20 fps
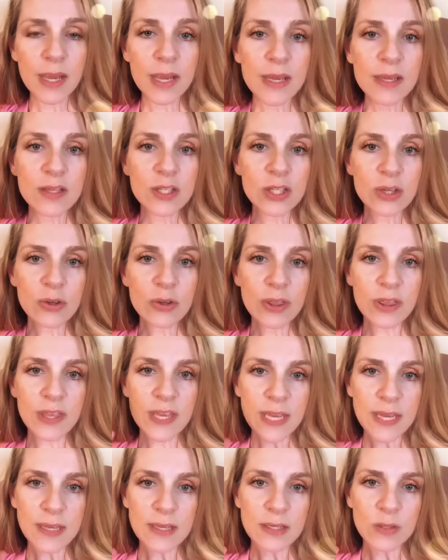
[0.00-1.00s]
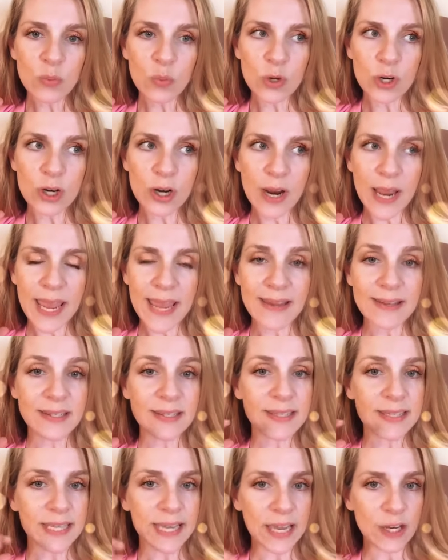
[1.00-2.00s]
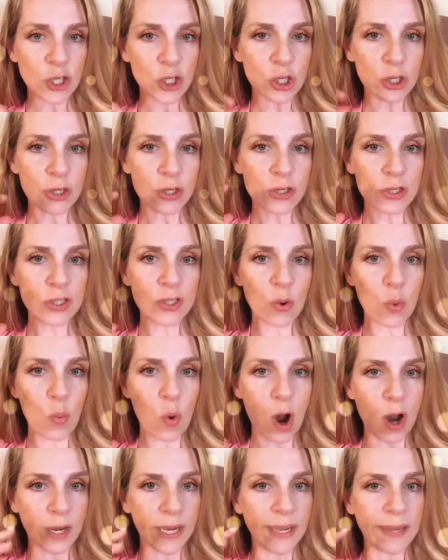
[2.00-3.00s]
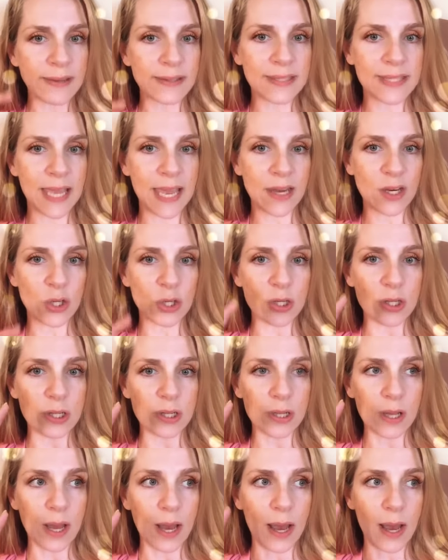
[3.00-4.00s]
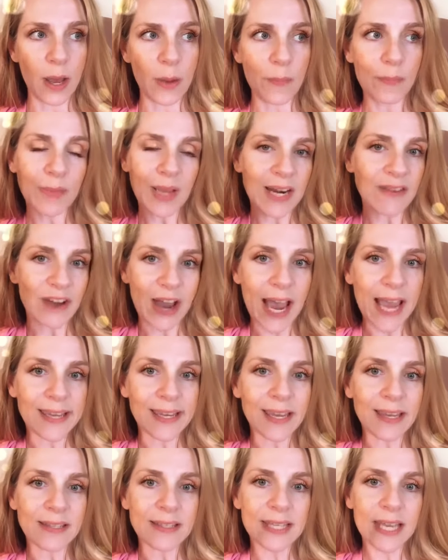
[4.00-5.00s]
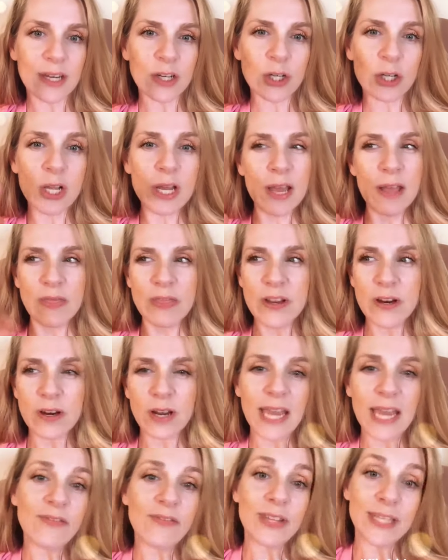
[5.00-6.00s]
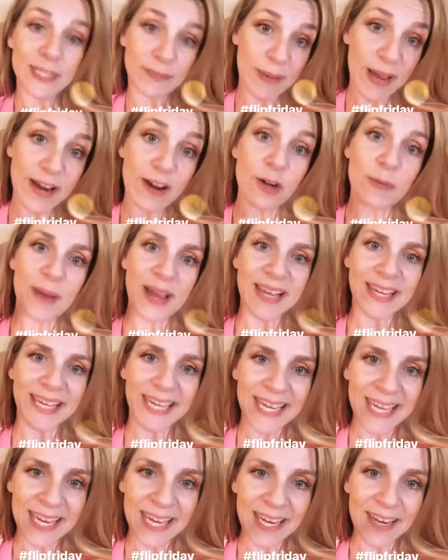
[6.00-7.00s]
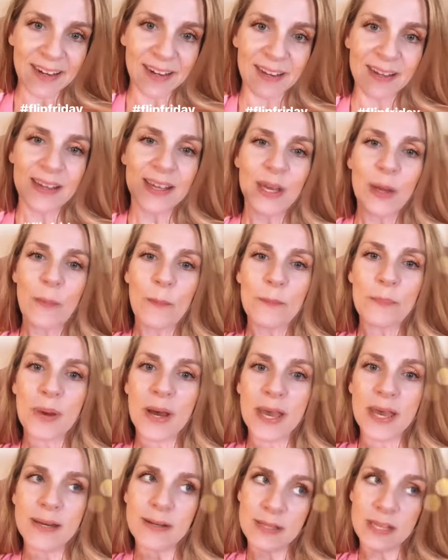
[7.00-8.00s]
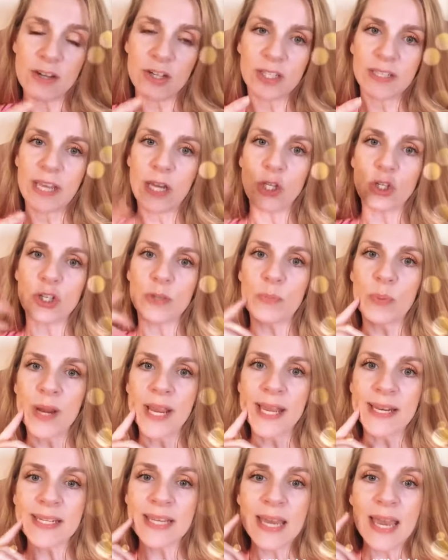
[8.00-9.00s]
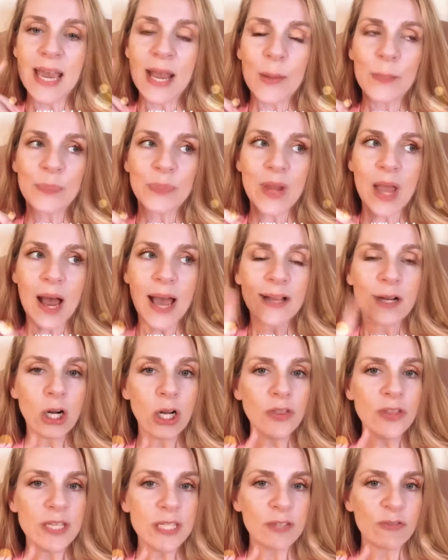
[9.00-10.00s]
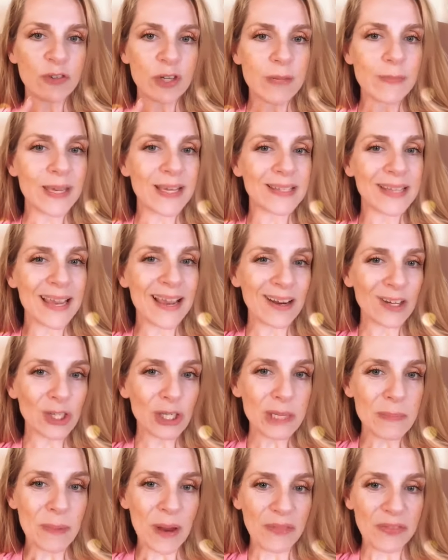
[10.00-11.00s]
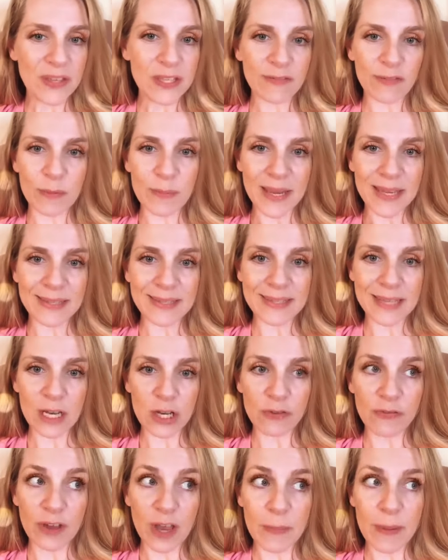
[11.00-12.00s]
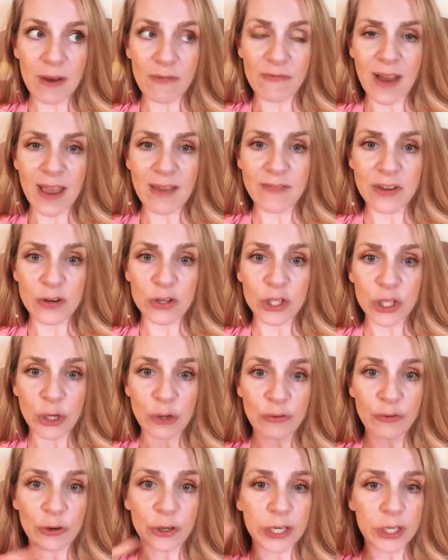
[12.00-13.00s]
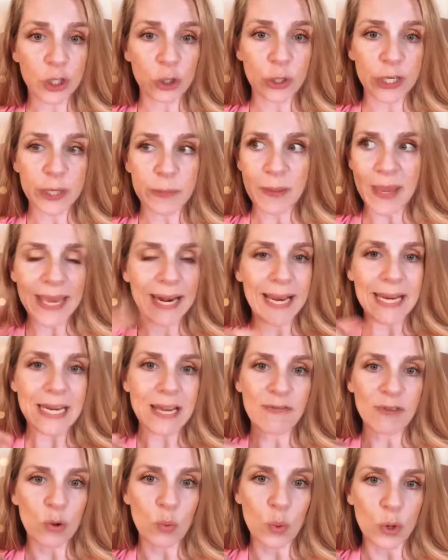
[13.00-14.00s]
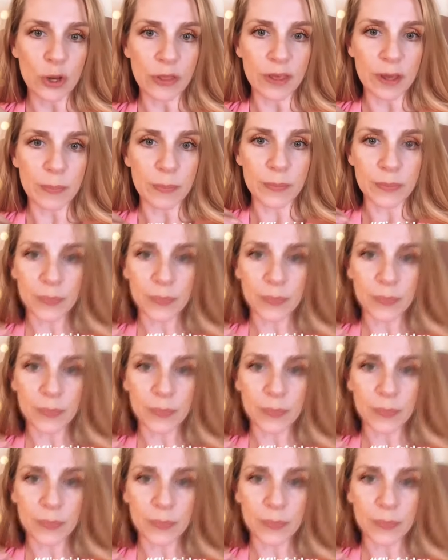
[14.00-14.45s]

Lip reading: So these were a Skechers walking sandal, kind of a hiking sandal. They're kind of inspired by Keen, but they're Skechers brand. I called these free because I actually bought these for myself about 5 years ago for a trip, and I never wore them.